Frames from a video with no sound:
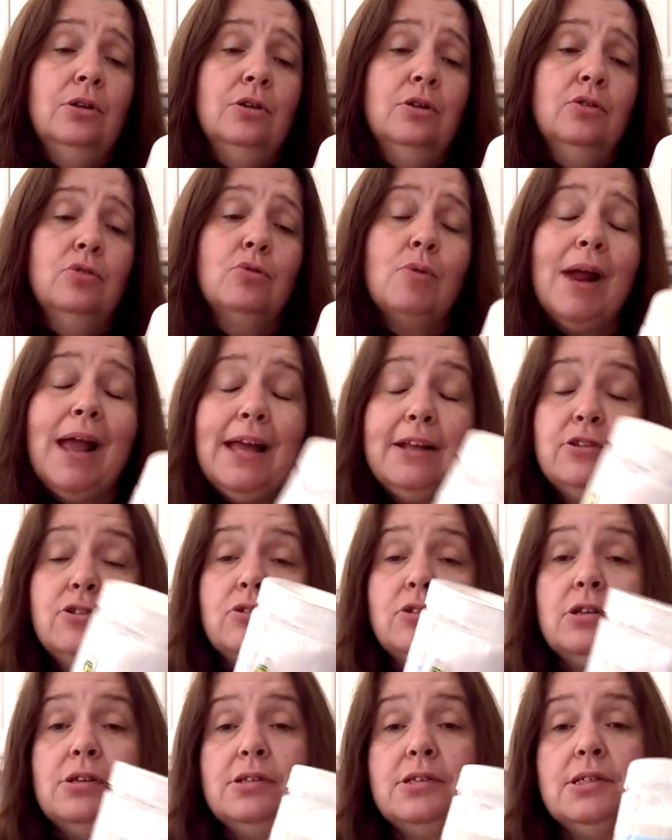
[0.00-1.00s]

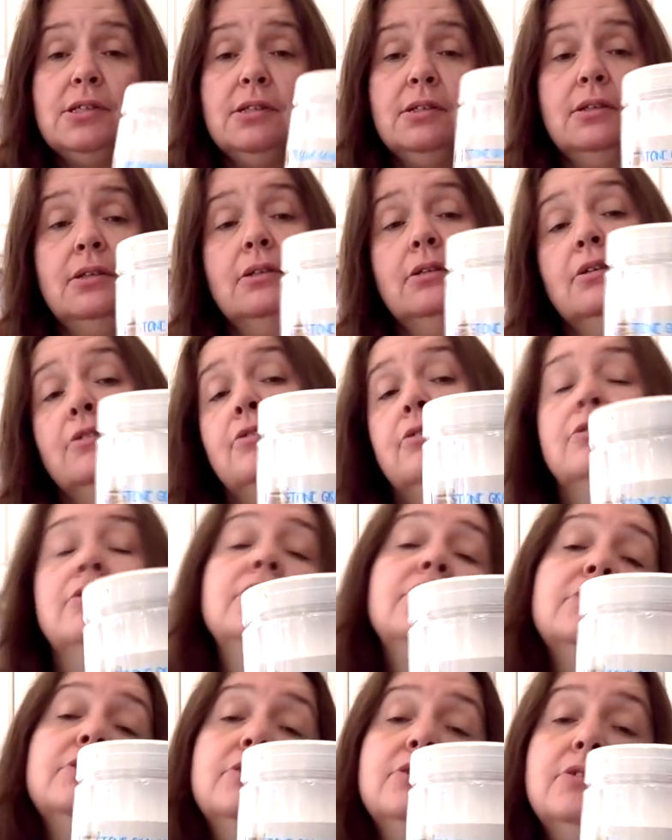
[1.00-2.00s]
granules.
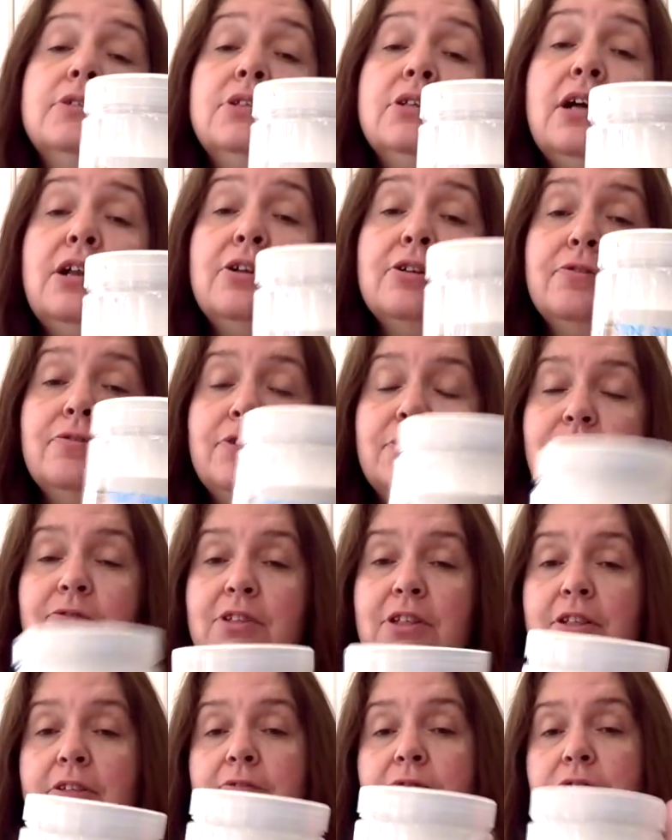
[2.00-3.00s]
So
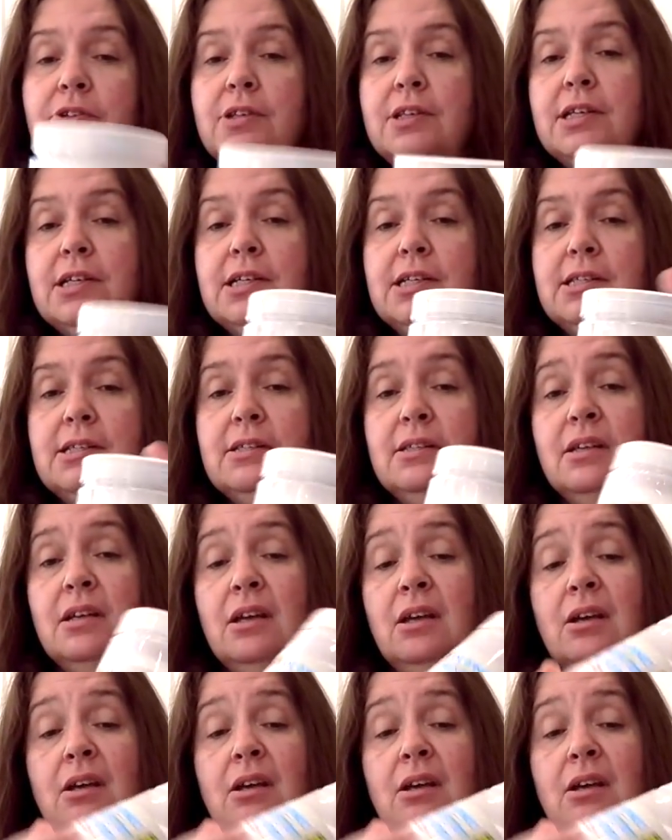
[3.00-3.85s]
$1.50 for this.